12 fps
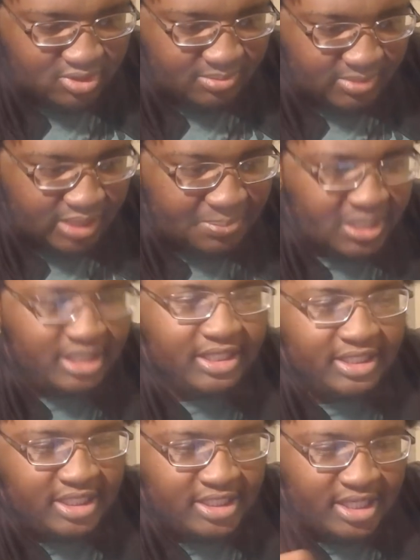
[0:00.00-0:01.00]

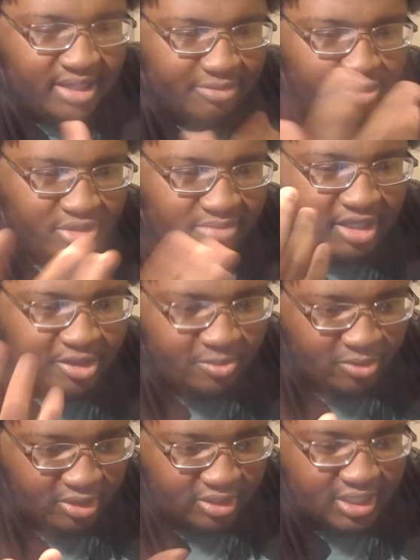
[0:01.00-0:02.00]
saying I'm using my
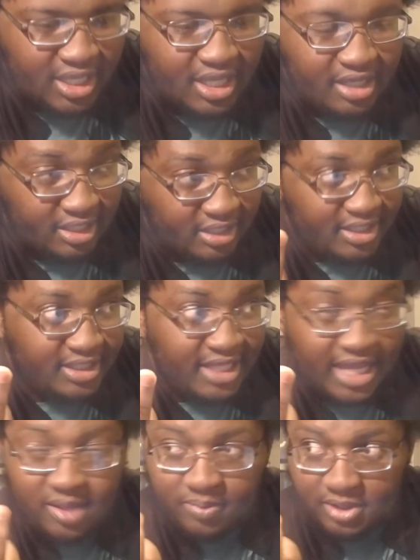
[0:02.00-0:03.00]
quirk. Nothing's
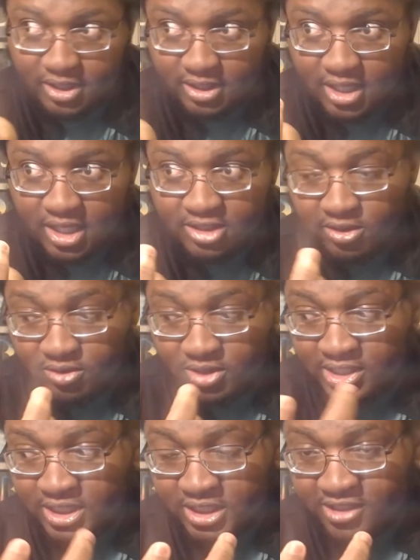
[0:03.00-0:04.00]
happening. So the
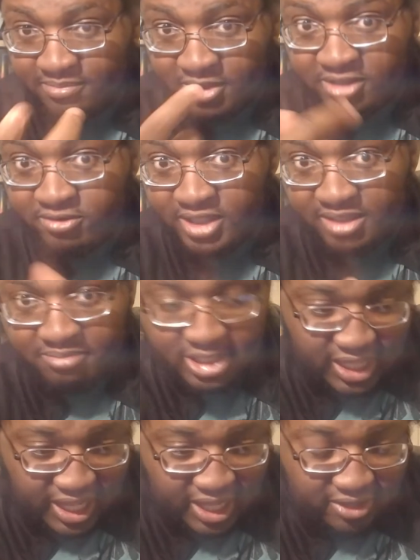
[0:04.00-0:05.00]
system must really be
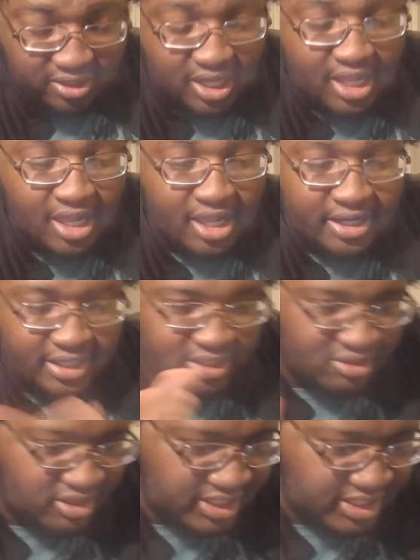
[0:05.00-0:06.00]
down. It
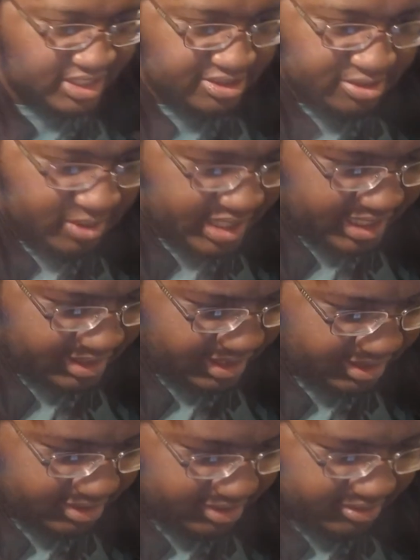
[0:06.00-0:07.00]
doesn't look like she's doing
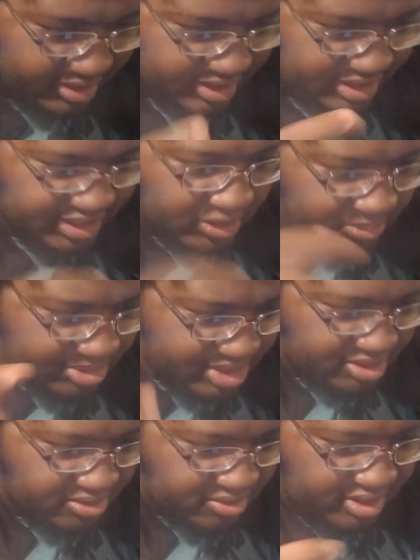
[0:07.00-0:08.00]
anything though. And she opens the
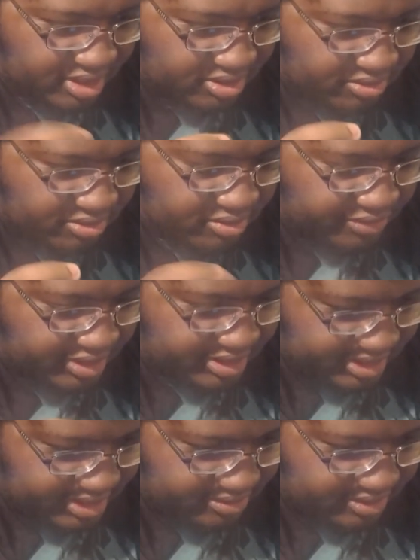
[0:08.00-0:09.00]
door. The dude falls
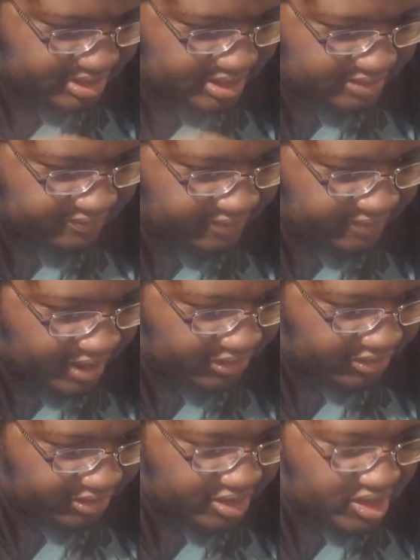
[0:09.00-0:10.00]
out and
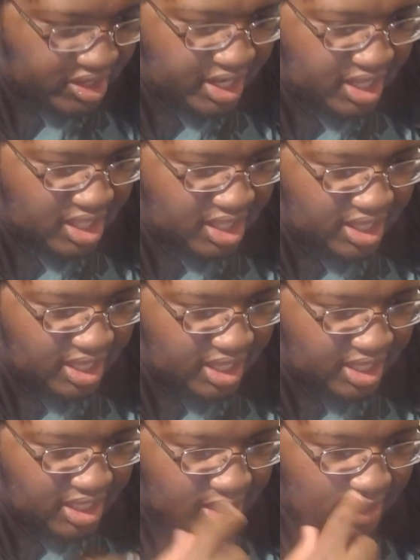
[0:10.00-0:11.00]
father.
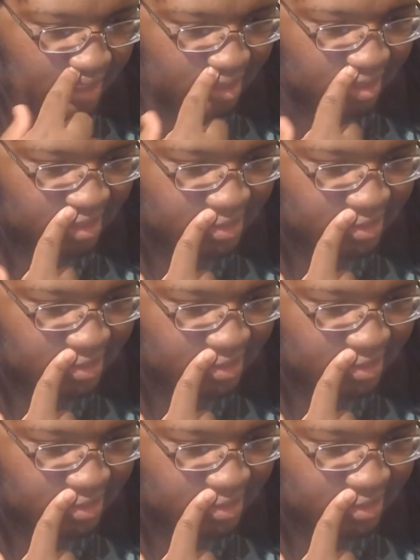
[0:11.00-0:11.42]
And he